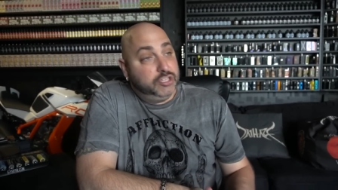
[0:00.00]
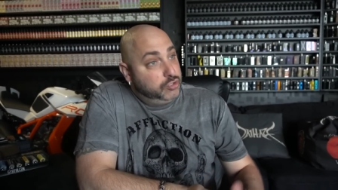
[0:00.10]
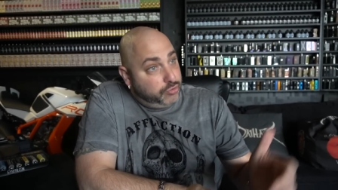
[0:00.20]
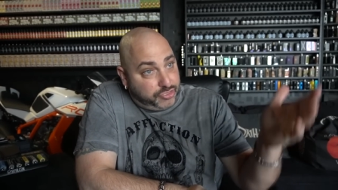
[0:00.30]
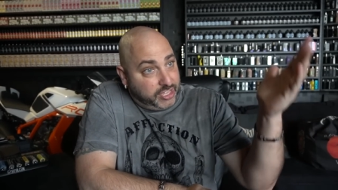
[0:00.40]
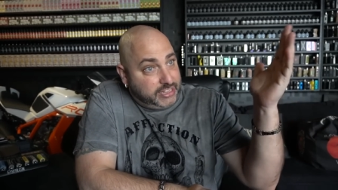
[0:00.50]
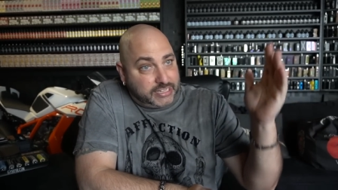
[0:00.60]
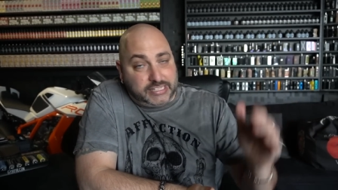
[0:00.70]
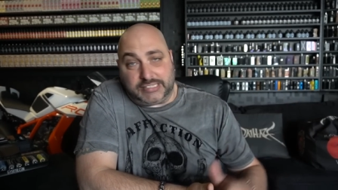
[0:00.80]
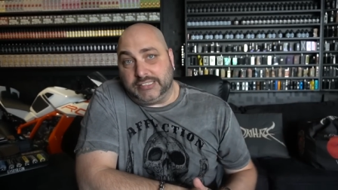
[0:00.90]
You think
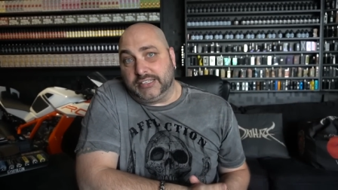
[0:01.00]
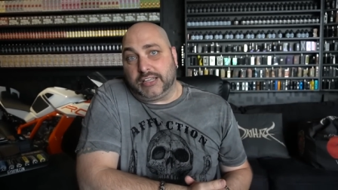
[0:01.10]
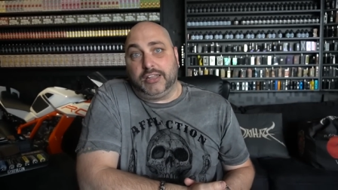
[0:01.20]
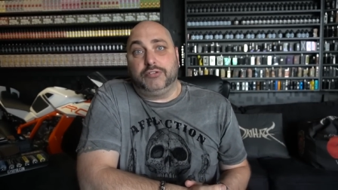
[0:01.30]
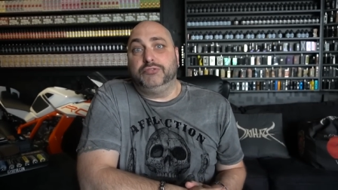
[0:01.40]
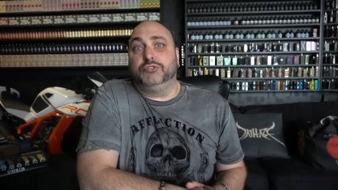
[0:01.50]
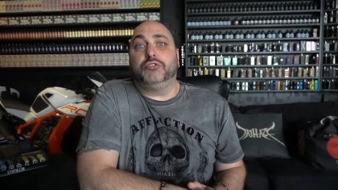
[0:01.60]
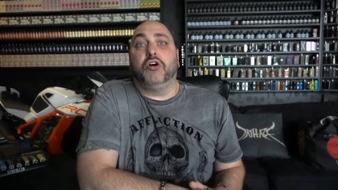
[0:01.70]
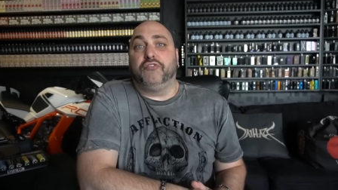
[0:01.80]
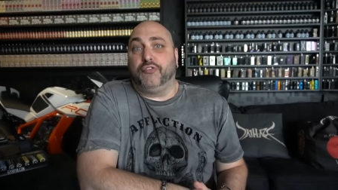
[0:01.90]
that this is a clone, you
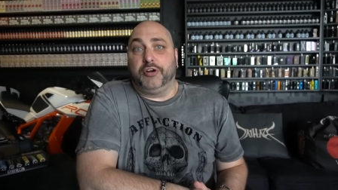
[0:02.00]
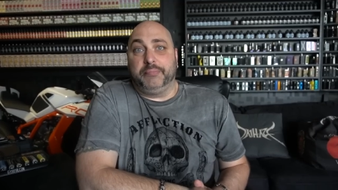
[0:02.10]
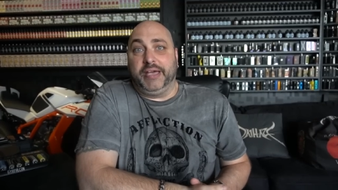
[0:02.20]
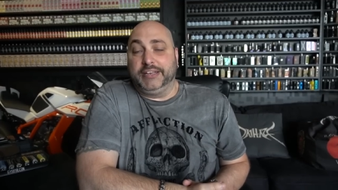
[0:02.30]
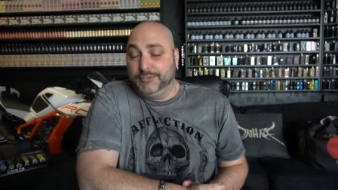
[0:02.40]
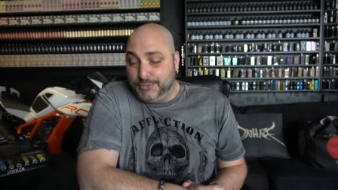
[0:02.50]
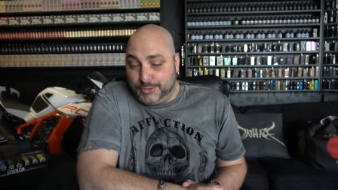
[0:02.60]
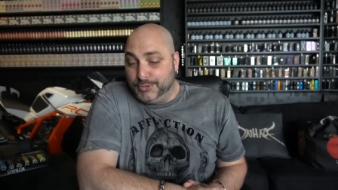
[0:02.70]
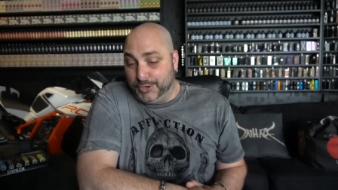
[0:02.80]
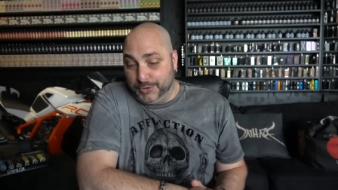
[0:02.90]
go for it, man. You
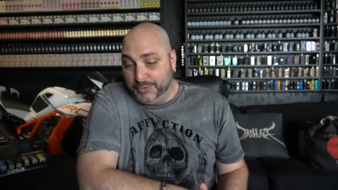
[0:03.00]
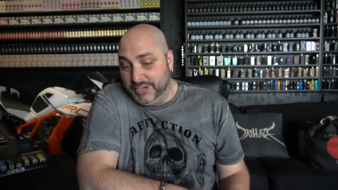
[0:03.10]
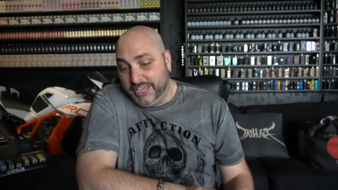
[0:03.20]
do you.